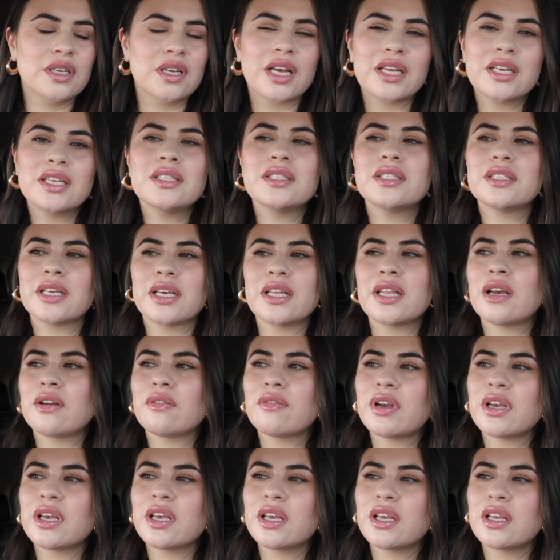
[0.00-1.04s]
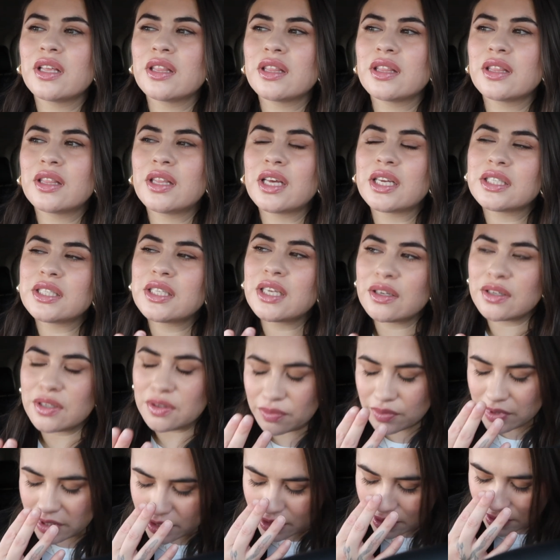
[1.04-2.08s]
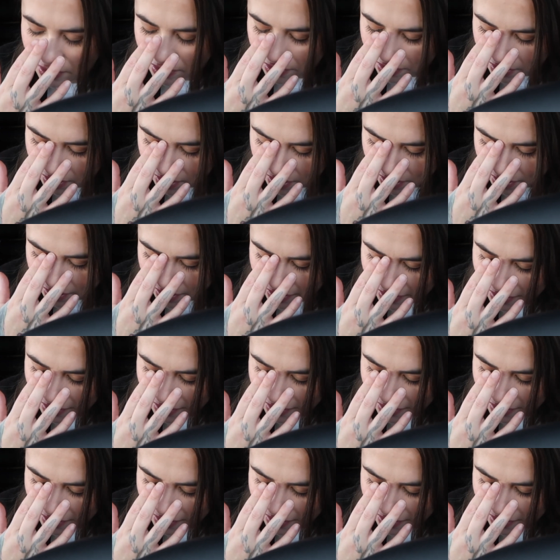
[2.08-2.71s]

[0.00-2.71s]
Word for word: I didn't say that right. That sounded weird. Ugh.